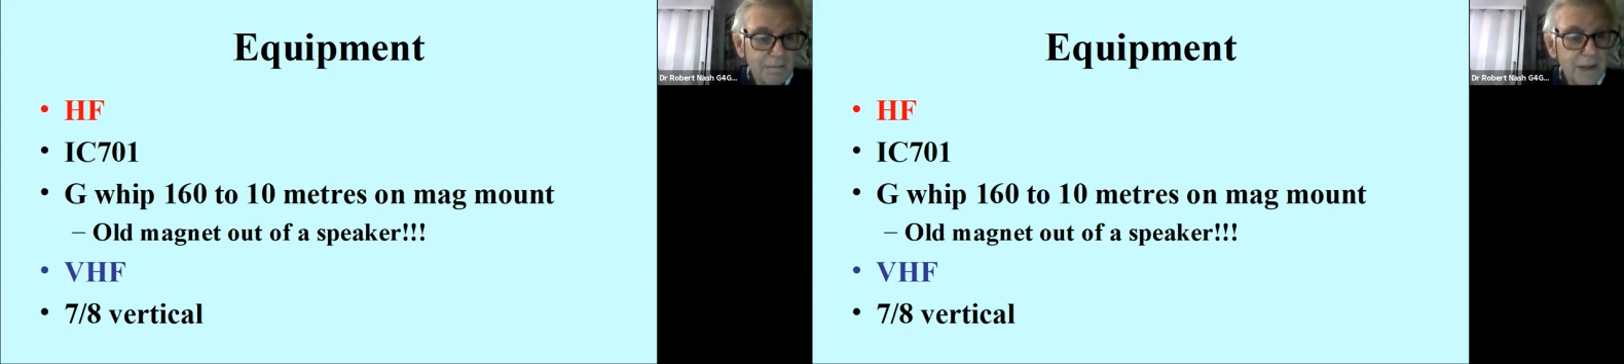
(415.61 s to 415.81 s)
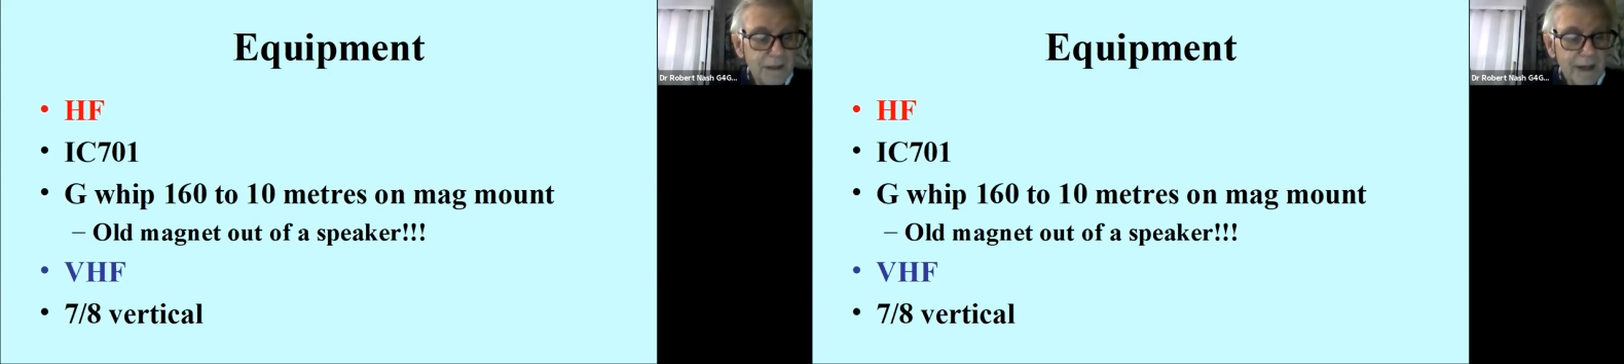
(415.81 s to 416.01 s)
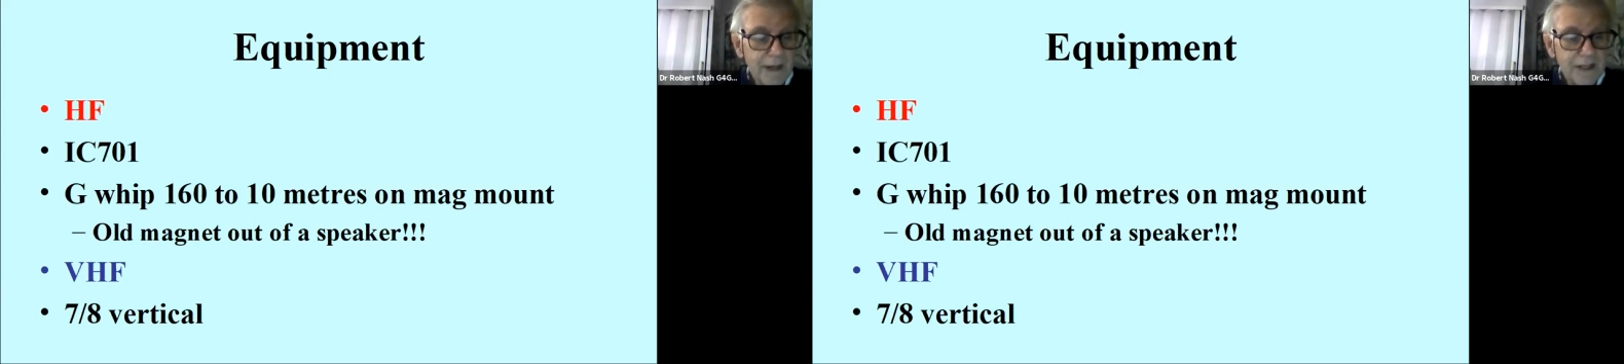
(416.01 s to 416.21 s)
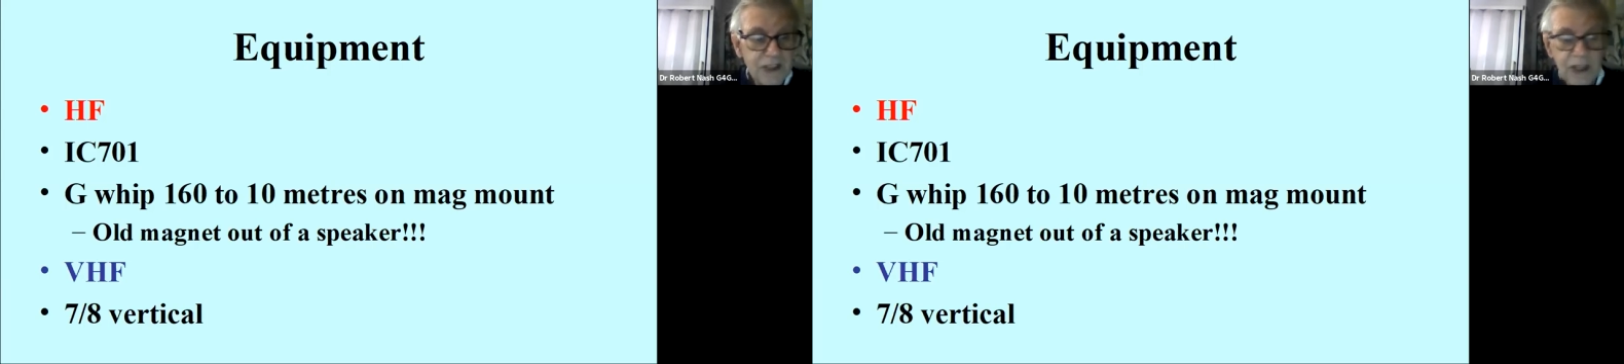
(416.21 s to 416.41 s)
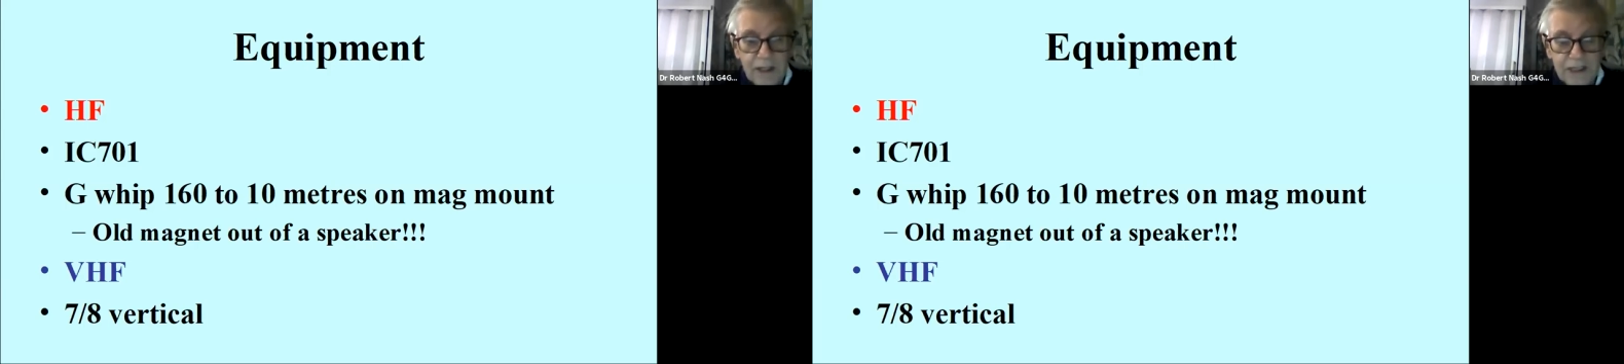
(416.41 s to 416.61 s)
So we had a
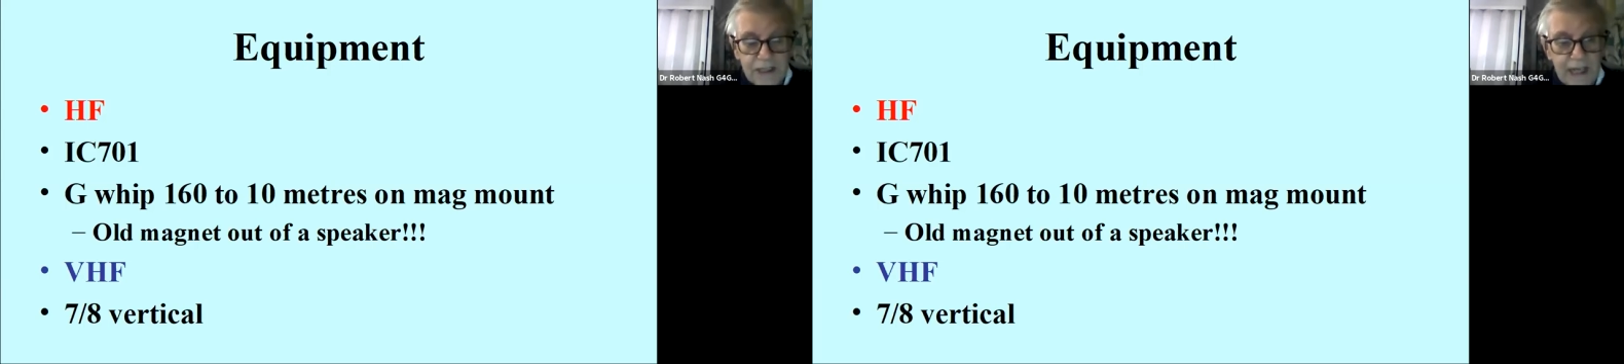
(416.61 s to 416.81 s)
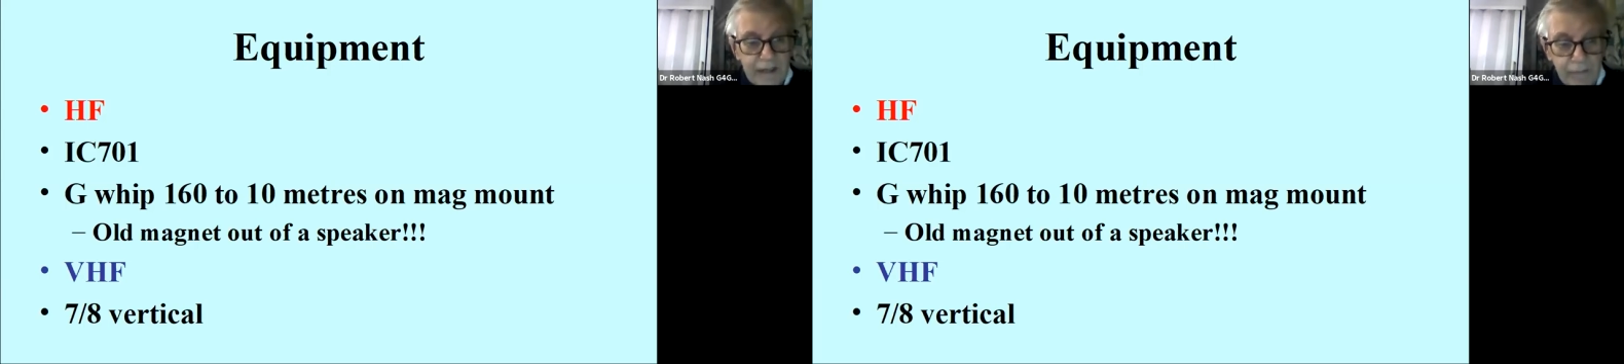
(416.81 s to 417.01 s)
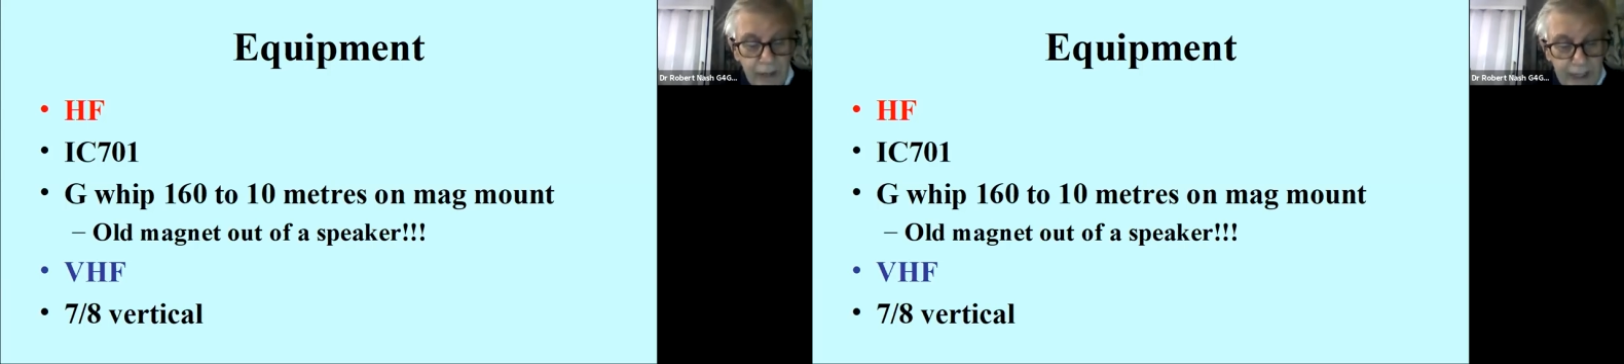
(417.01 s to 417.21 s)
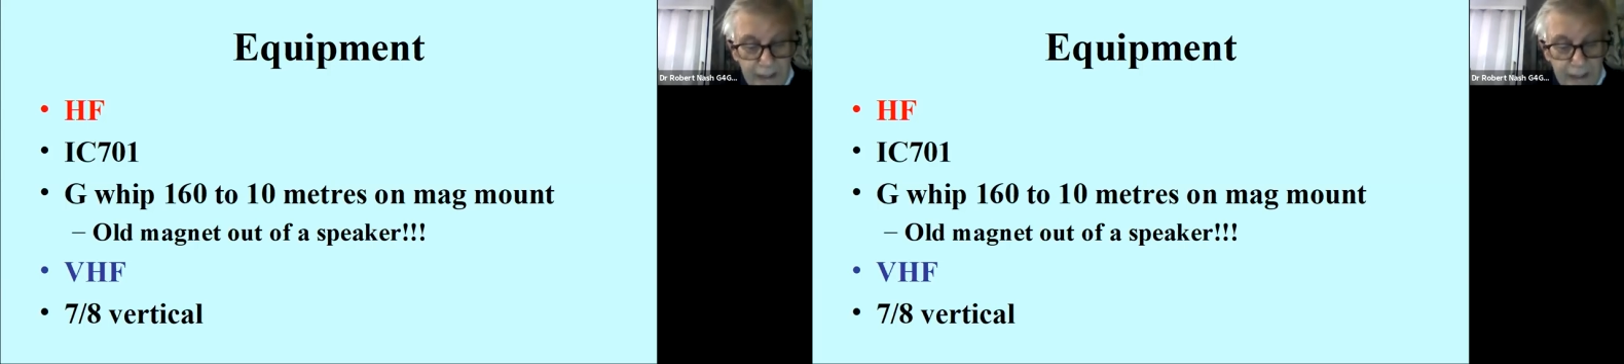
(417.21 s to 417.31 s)
solid state rig